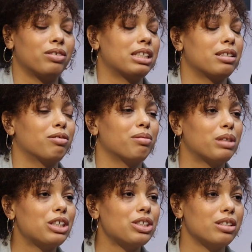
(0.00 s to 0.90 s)
of
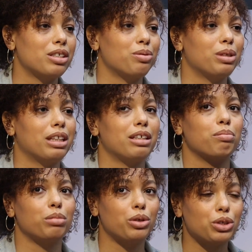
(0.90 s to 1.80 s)
disinformation is really the
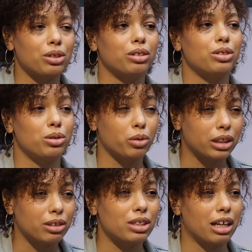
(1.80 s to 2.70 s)
emotion, the
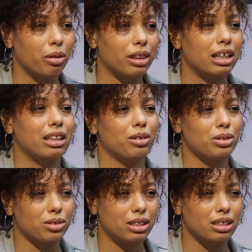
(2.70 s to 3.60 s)
story you tell with it, and
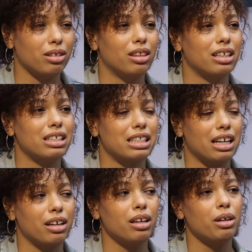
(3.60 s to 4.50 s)
those are still things
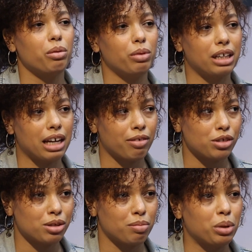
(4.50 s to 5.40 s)
that we have
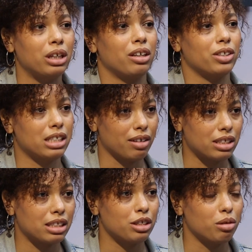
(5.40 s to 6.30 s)
to put in
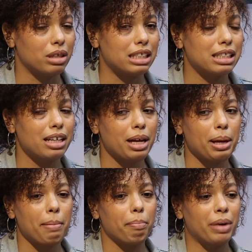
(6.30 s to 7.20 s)
ourselves as humans.
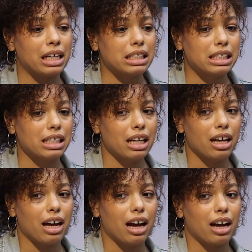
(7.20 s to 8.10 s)
But
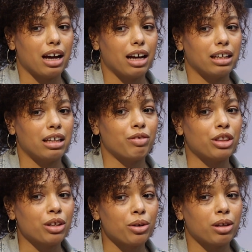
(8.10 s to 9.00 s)

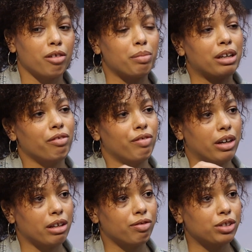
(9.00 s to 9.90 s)
even though there have been
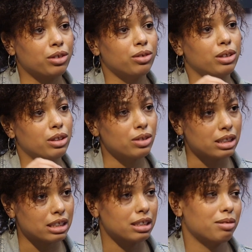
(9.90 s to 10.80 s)
very few
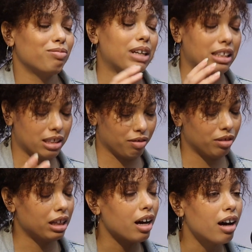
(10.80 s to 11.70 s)
uses,
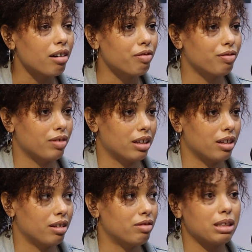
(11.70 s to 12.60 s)
relatively, of
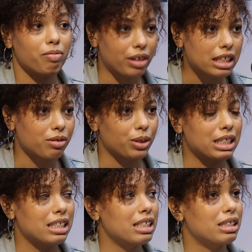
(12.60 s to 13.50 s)
deepfakes, for
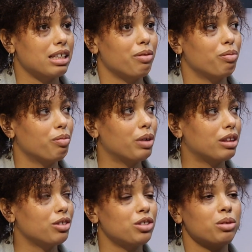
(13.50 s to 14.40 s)
instance,
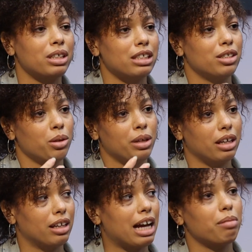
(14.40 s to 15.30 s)
what they're doing is
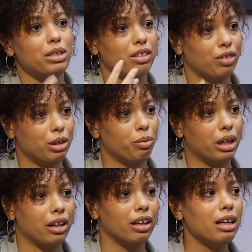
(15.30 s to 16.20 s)
sowing an atmosphere
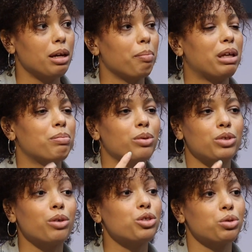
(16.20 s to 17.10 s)
where people
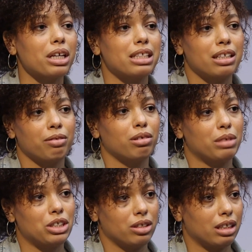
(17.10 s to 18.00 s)
don't trust the
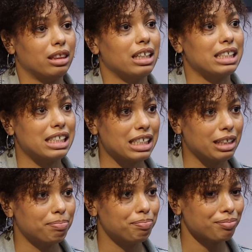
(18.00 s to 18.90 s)
information that they
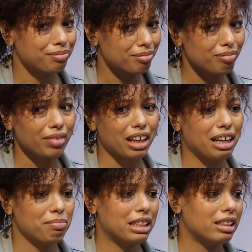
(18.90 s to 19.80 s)
see.
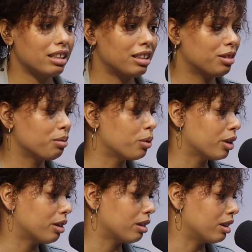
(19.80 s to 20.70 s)
I mean, in the
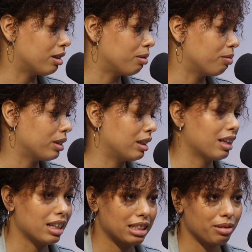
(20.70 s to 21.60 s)
war in
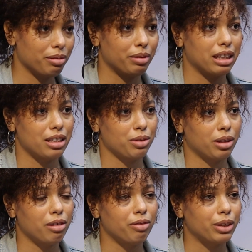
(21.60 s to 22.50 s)
Gaza with
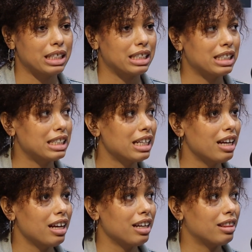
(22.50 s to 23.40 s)
Israel, for instance,
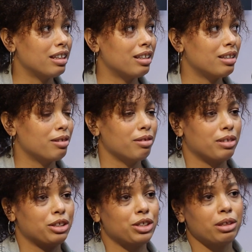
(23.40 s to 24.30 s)

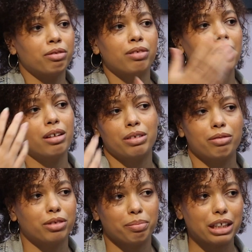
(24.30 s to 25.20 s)
the sheer flood of
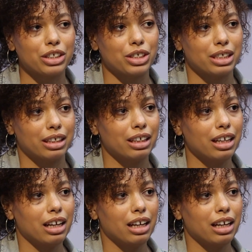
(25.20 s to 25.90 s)
information